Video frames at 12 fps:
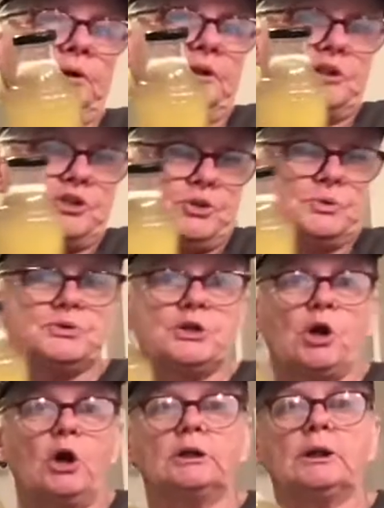it the juice, the
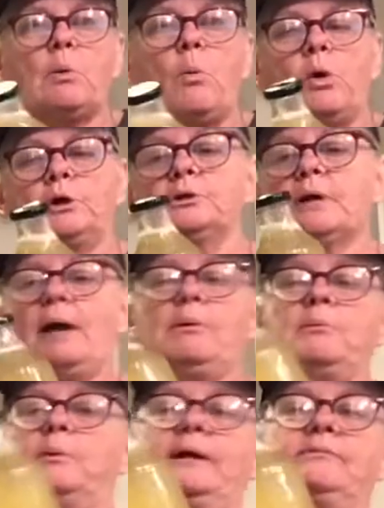garlic water,
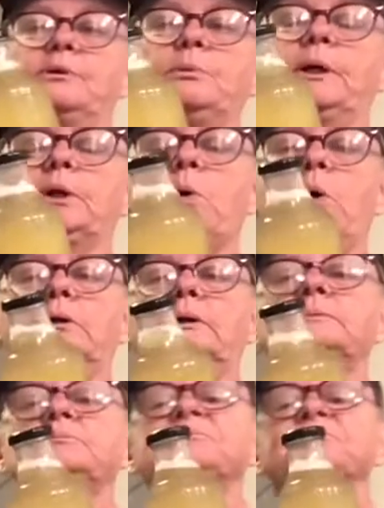whatever you want to call it.